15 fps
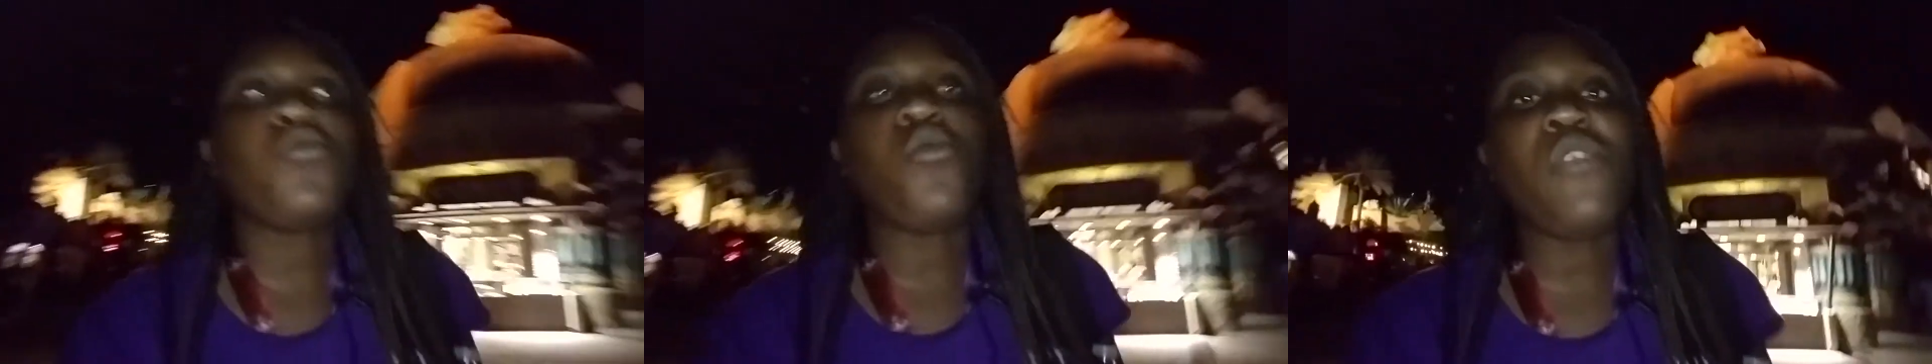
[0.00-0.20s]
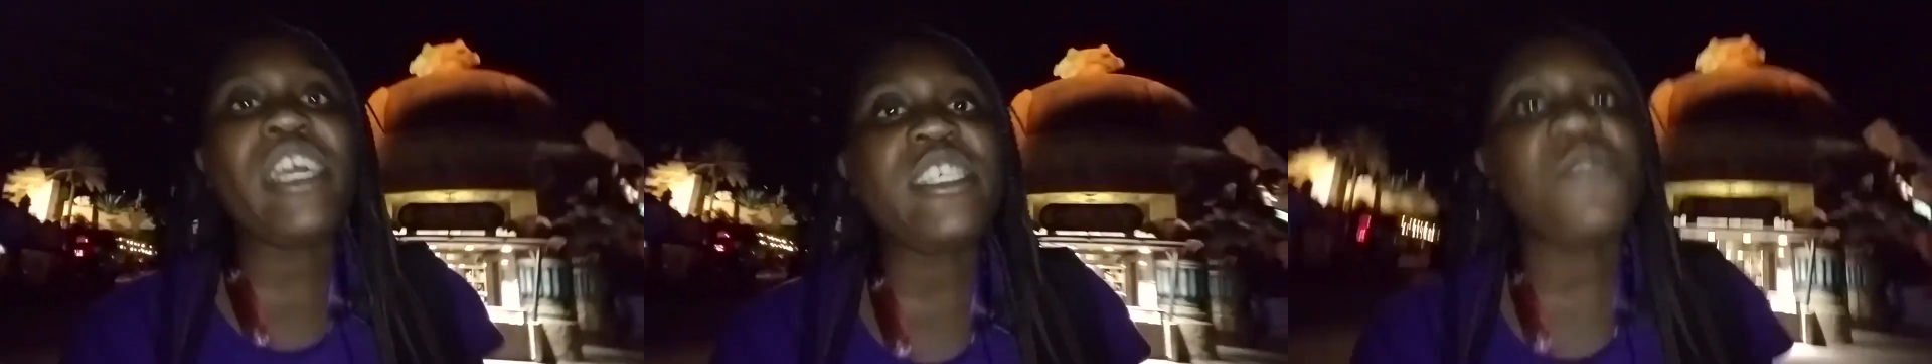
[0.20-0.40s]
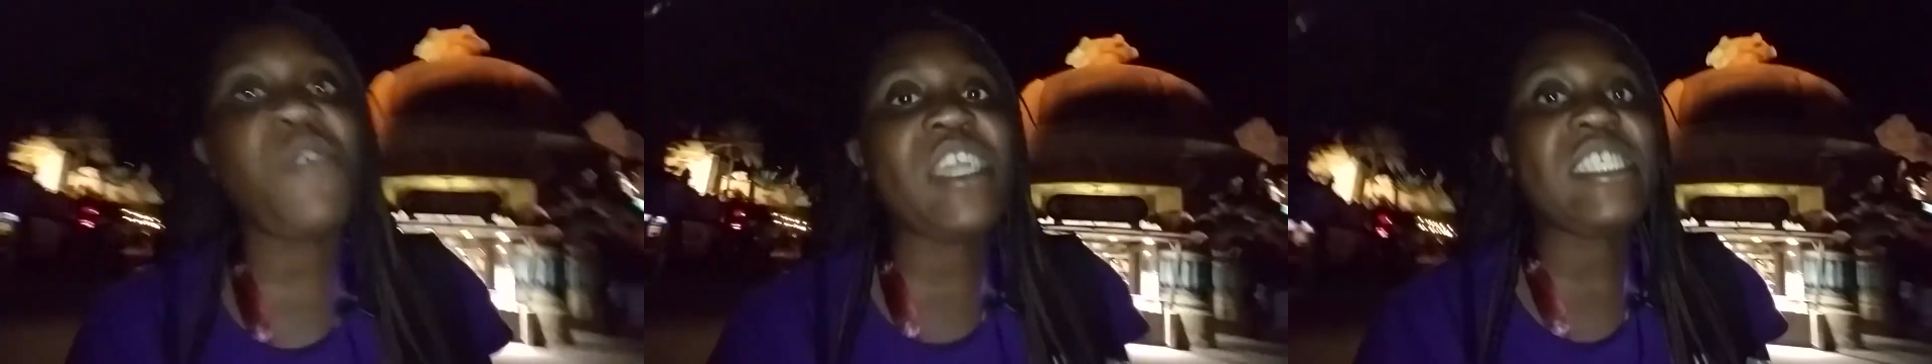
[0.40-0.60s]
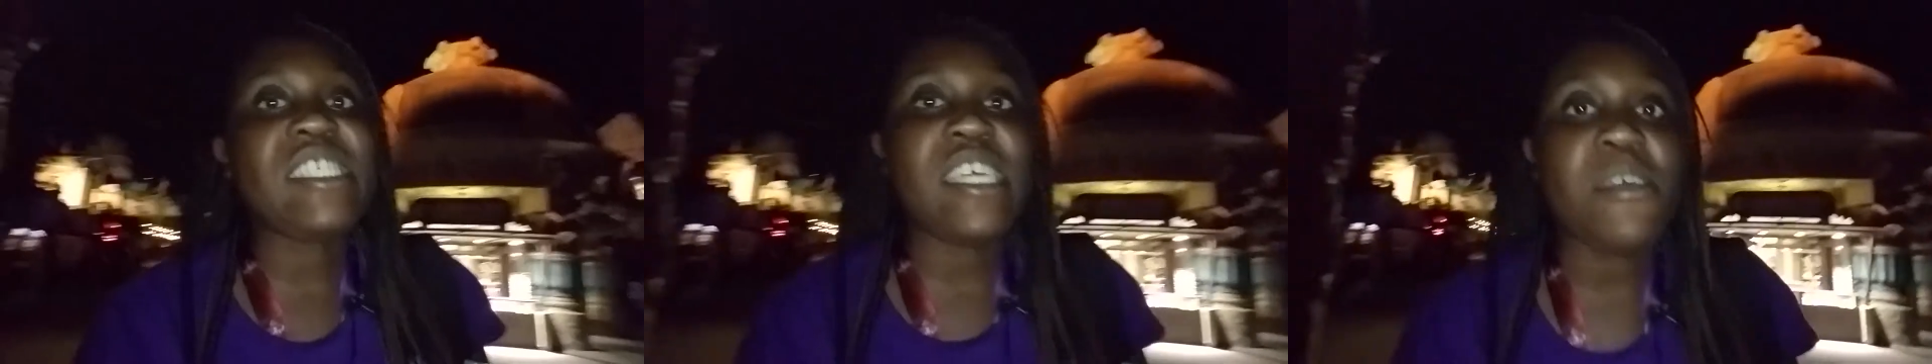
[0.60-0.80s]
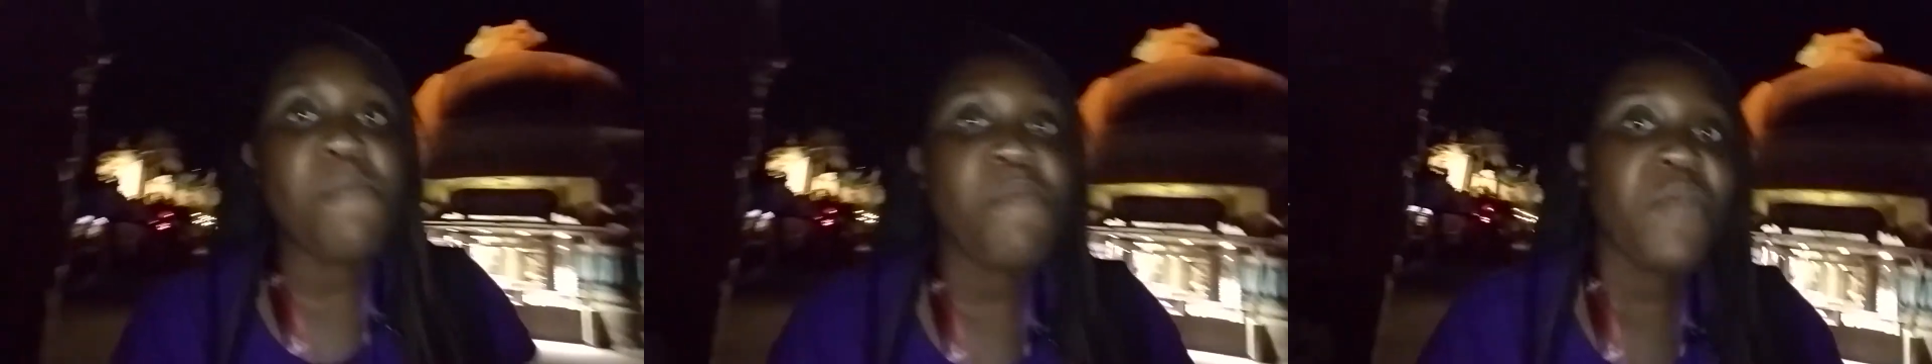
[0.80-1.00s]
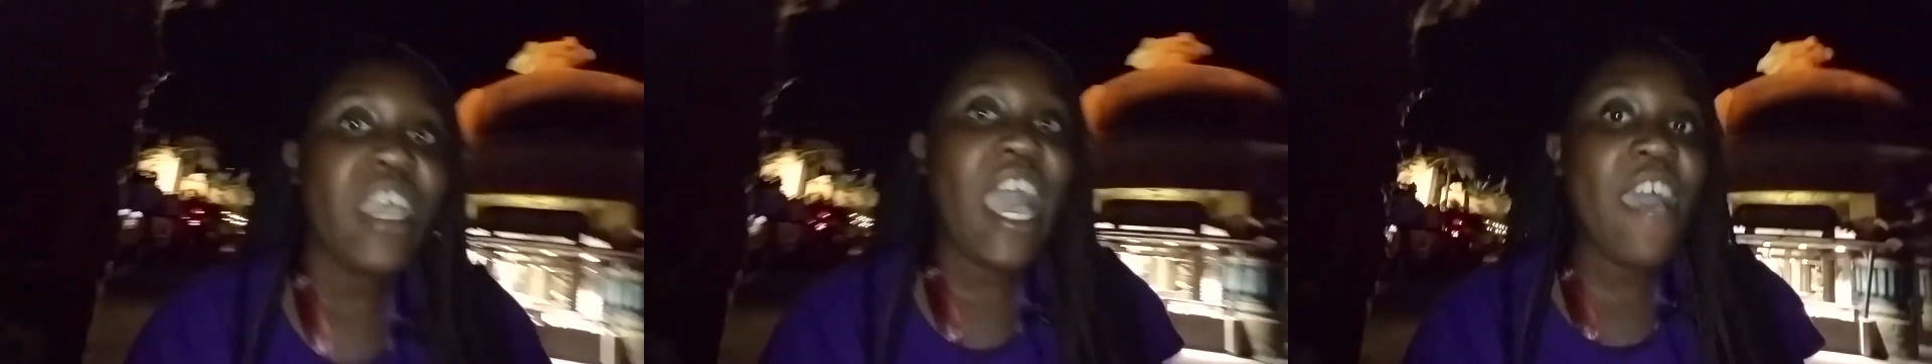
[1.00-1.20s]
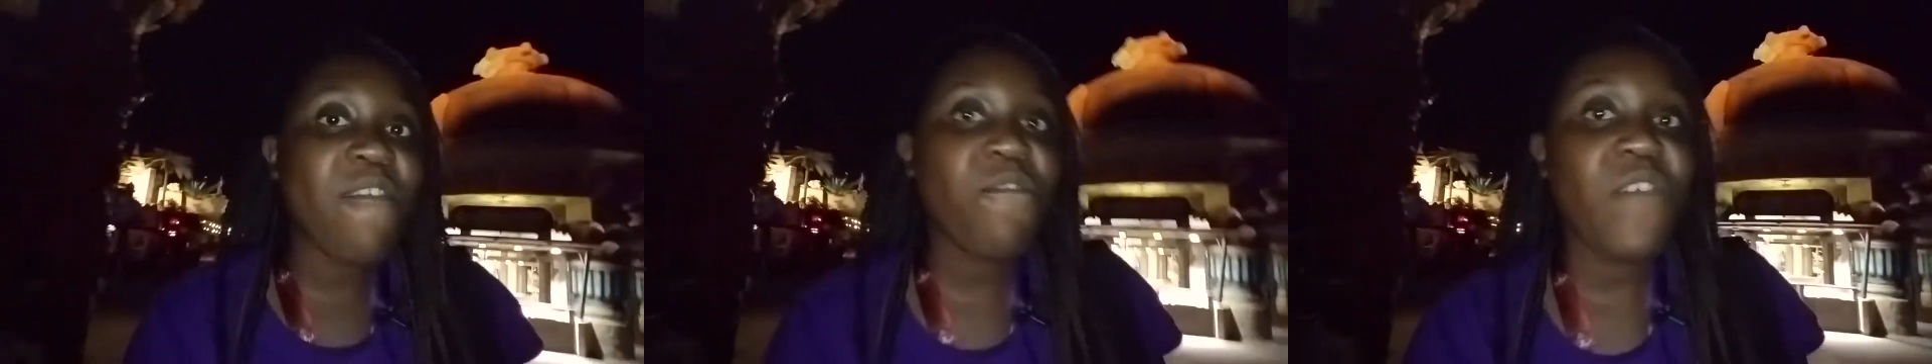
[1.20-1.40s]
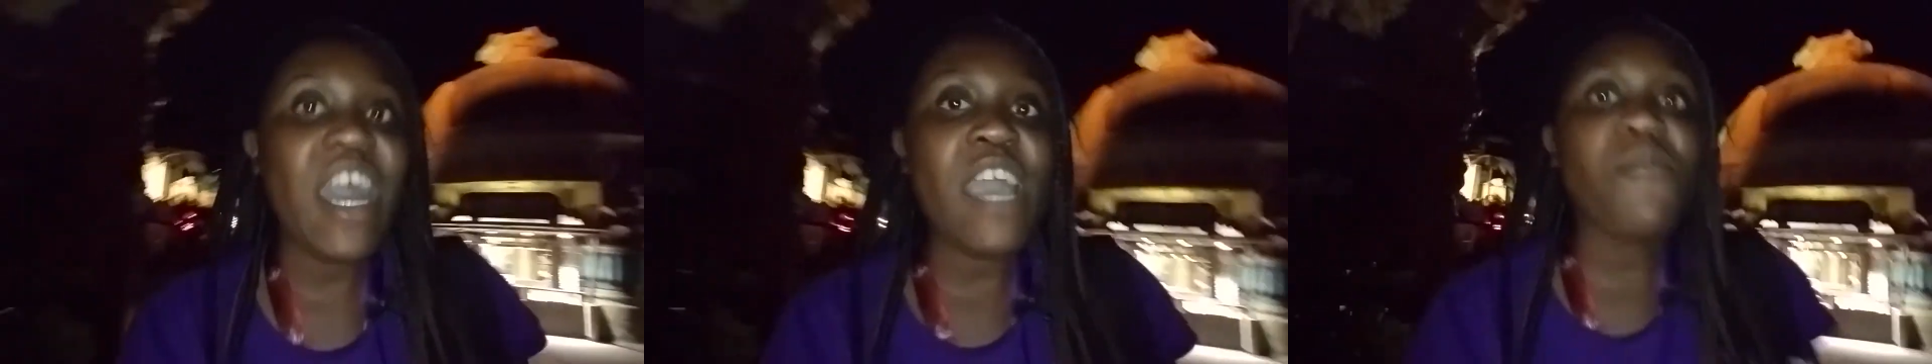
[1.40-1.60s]
Because let's face it,
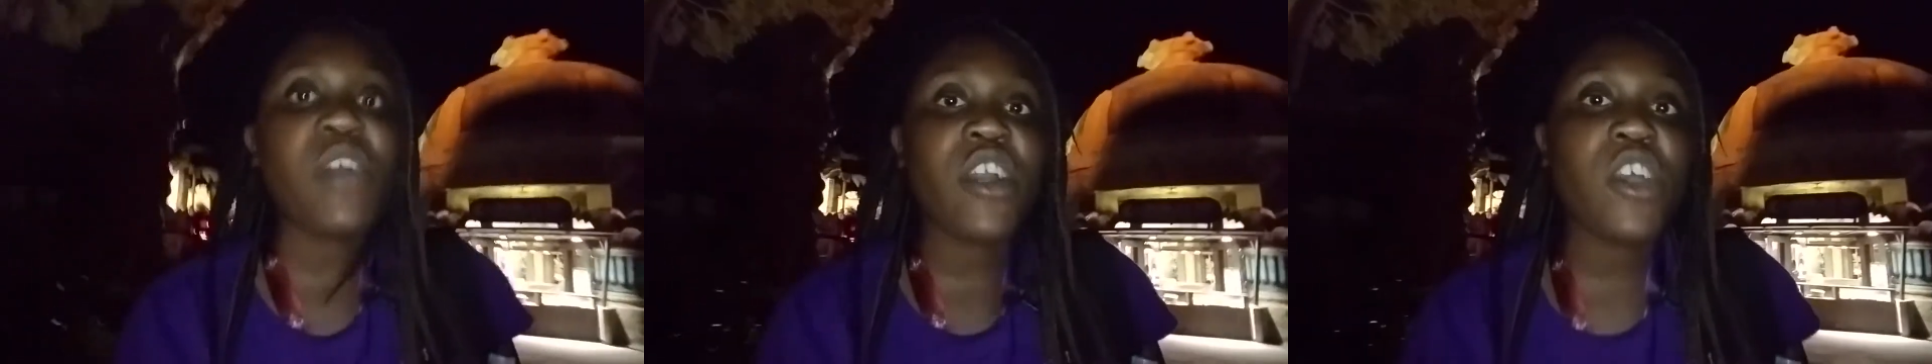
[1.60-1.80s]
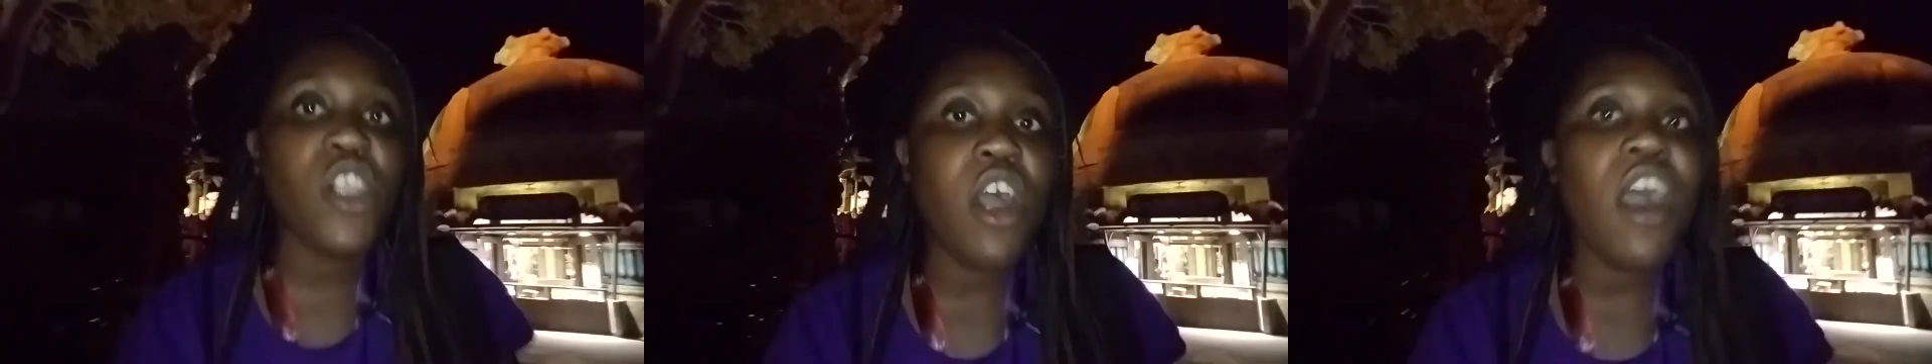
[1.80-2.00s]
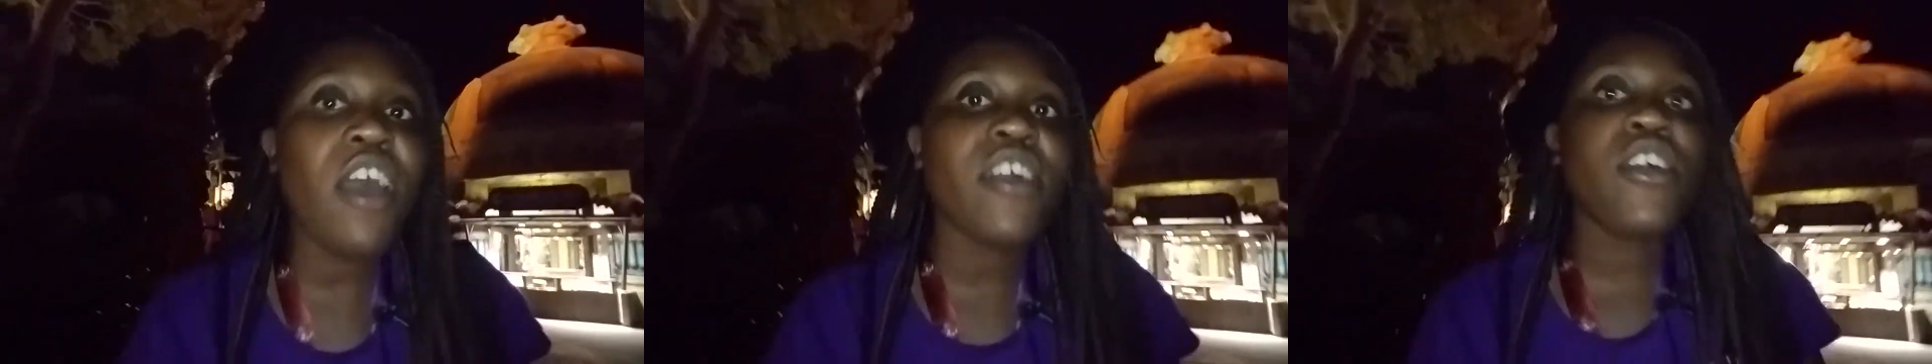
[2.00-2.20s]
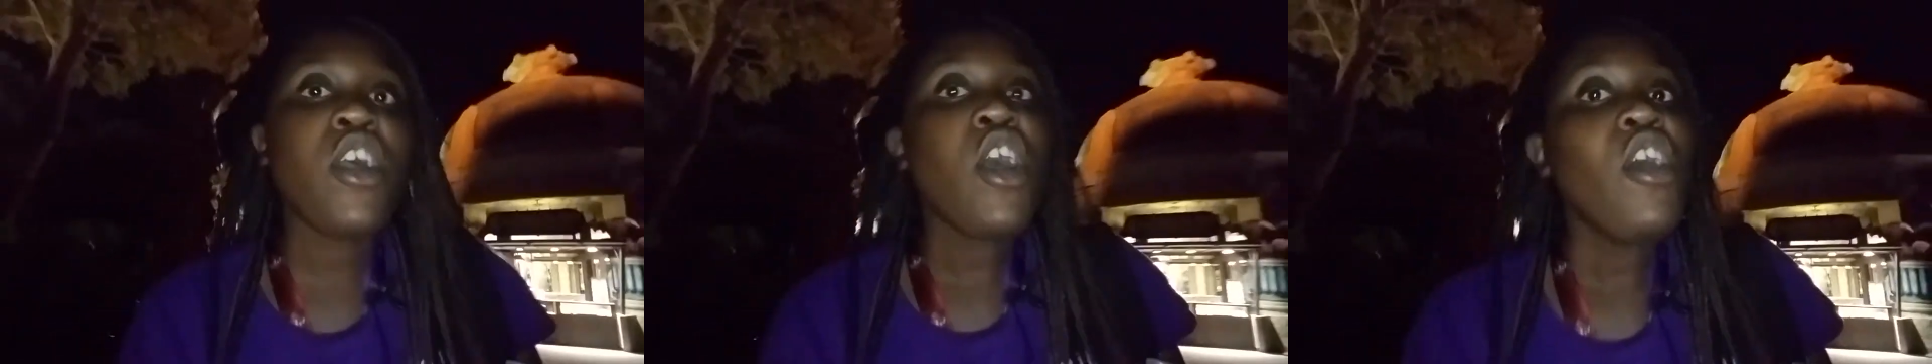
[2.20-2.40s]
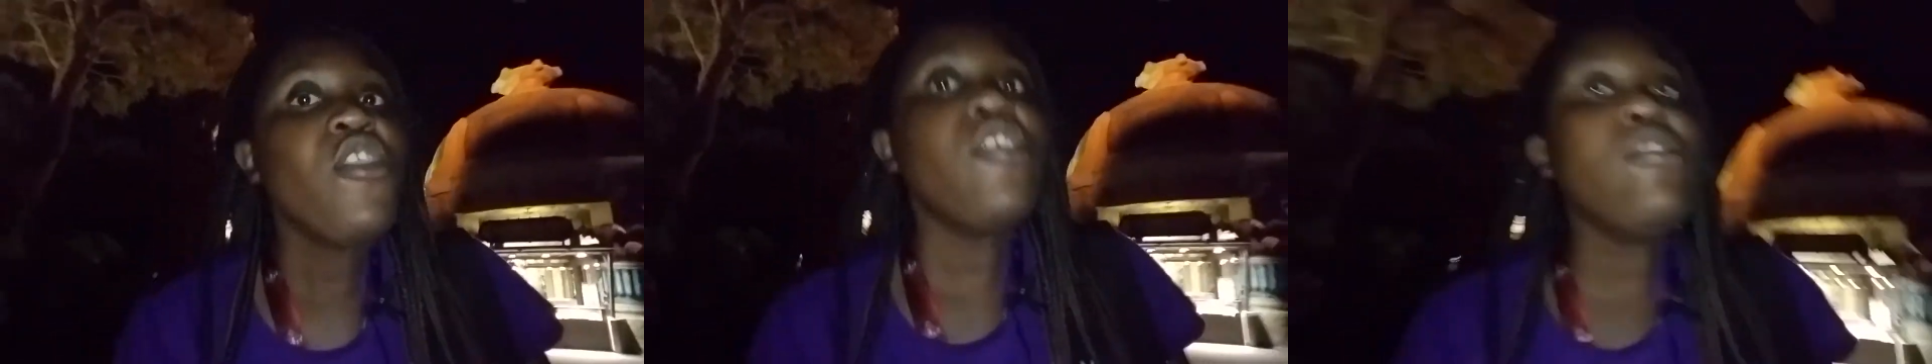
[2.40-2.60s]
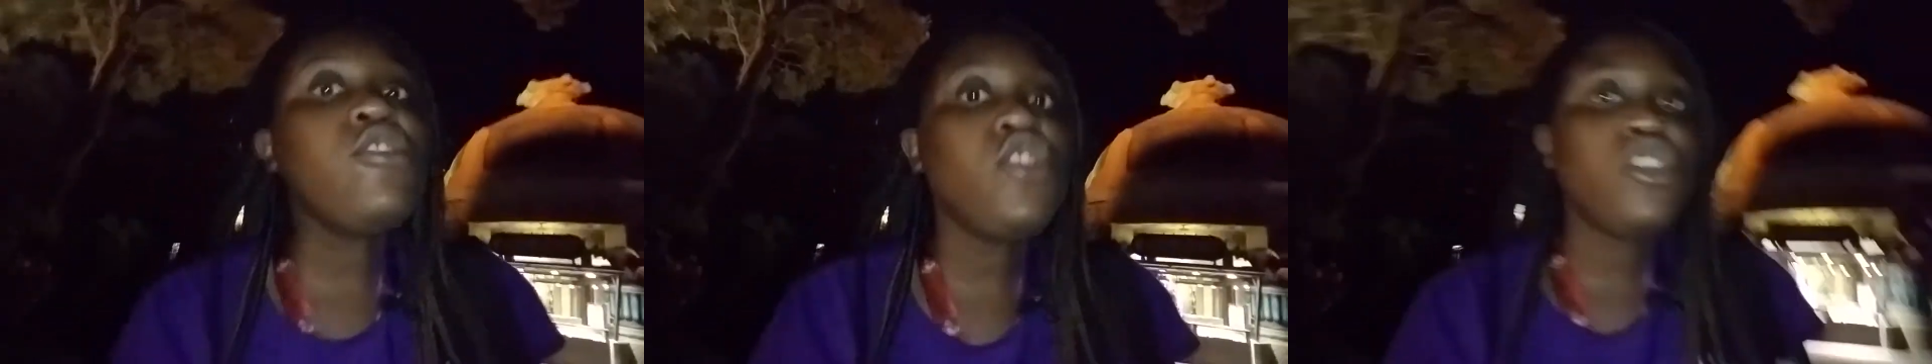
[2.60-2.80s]
at 5 o'clock,